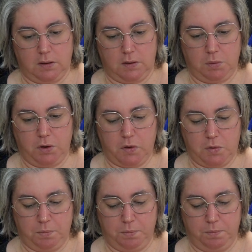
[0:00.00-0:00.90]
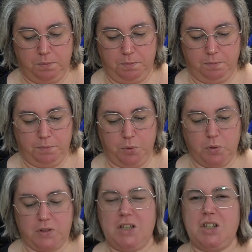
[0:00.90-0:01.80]
It's one of those
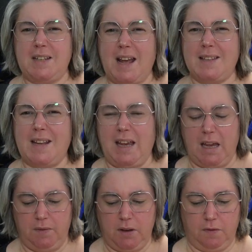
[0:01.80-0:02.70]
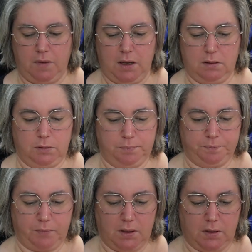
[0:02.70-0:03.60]
books that just has a heavy feel.
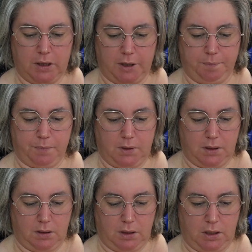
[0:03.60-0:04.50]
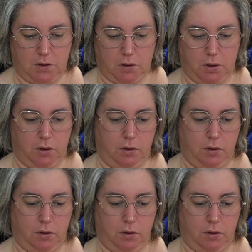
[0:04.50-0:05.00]
Okay, intro.